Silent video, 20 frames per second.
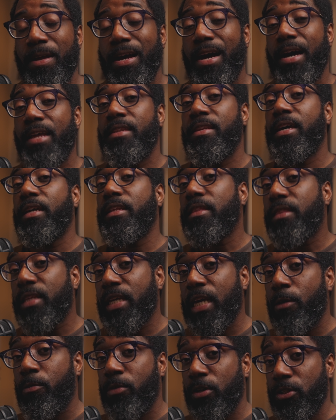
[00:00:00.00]
Another
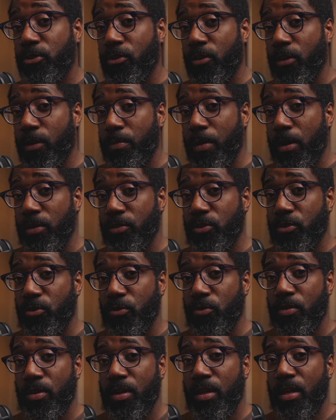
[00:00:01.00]
thing I want to talk about
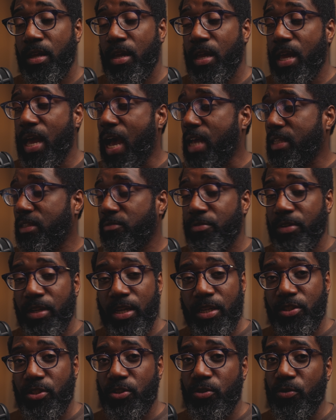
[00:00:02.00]
too, as it
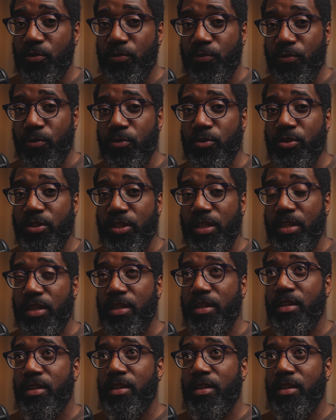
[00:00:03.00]
relates to Fuji,